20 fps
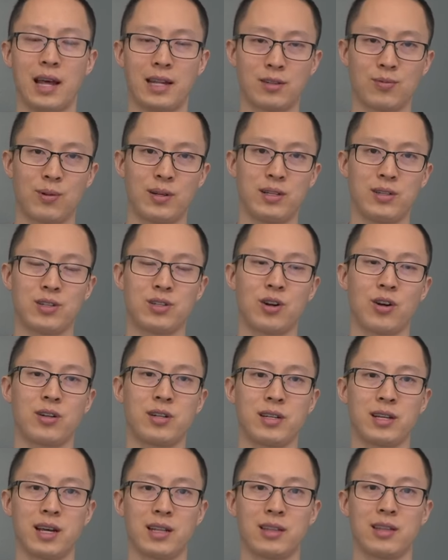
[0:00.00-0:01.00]
that's when you
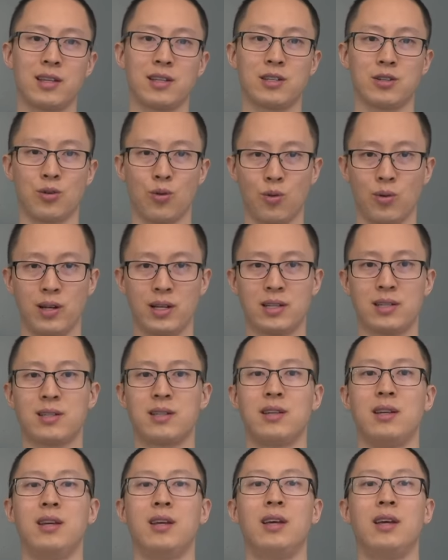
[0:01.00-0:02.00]
start to get the
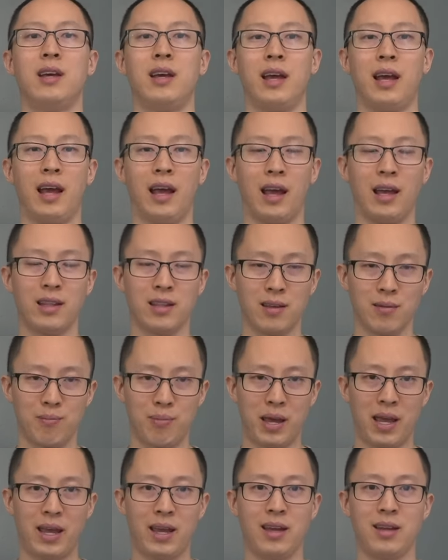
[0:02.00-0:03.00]
soreness and the
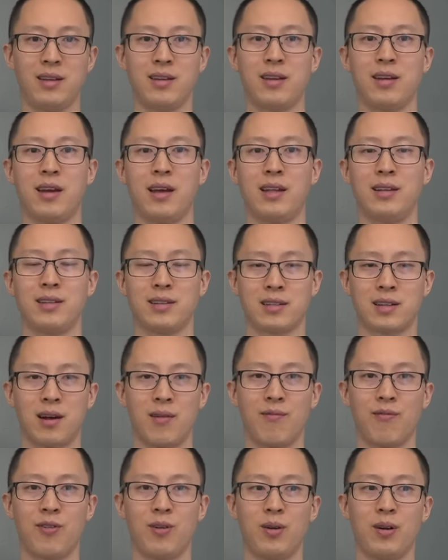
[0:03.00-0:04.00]
pain and
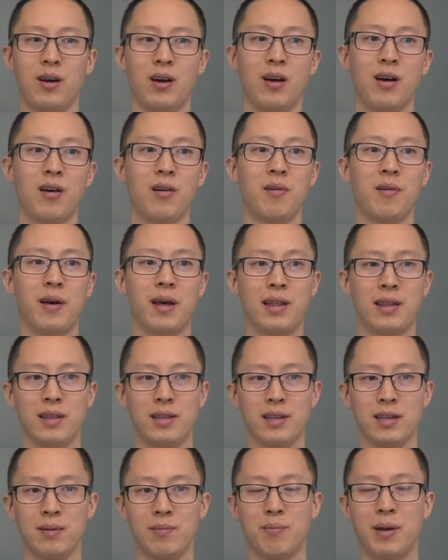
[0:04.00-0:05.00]
discomfort of
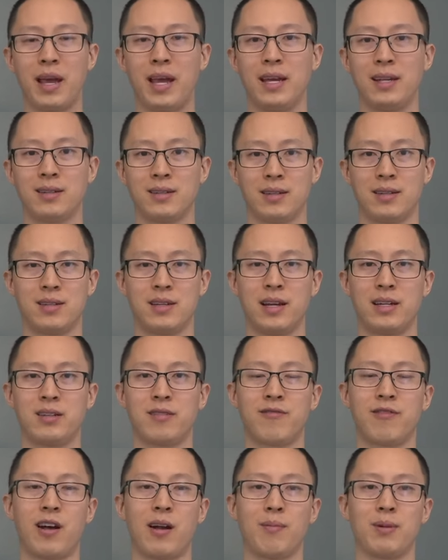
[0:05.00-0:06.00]
the pain
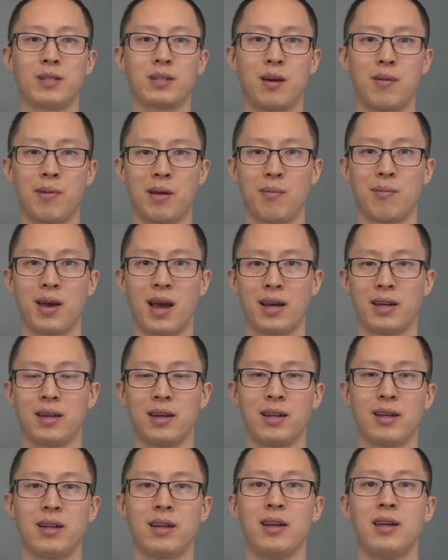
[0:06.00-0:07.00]
sensation fibers coming
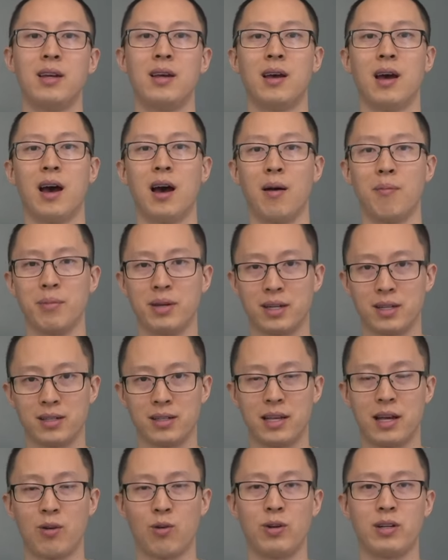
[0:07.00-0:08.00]
back in um,
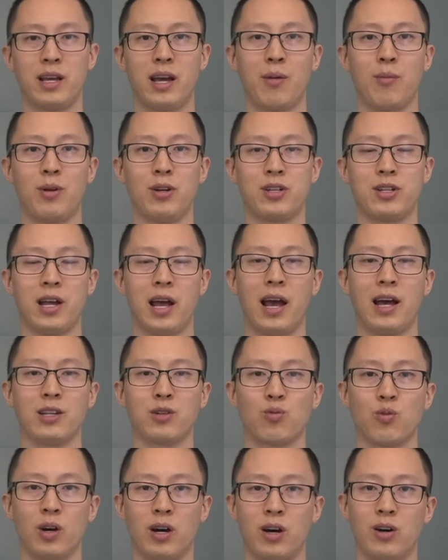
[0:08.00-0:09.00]
because they were damaged
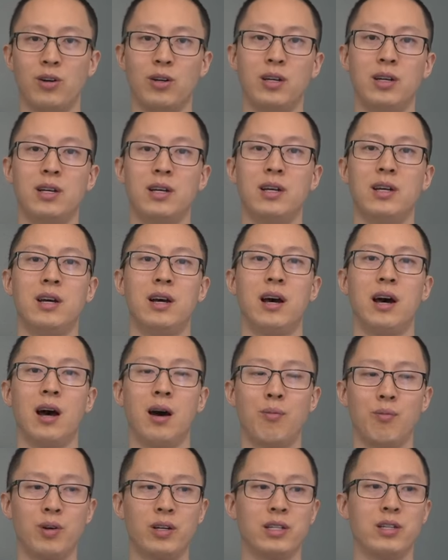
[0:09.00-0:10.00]
as well
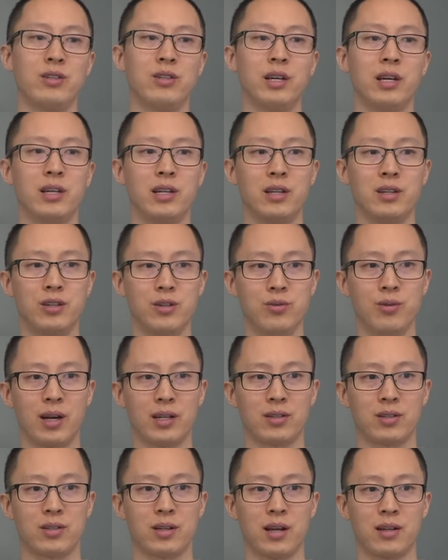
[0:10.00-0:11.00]
um, when you did new
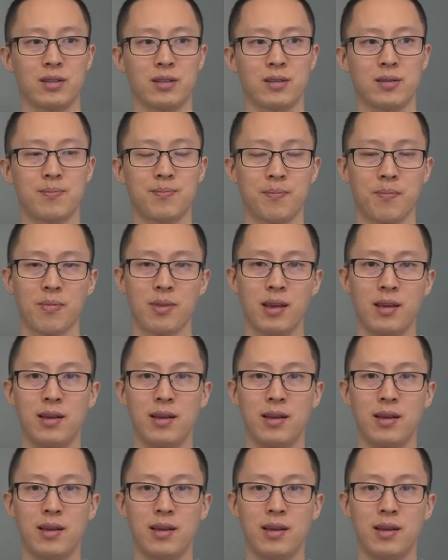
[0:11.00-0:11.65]
exercises.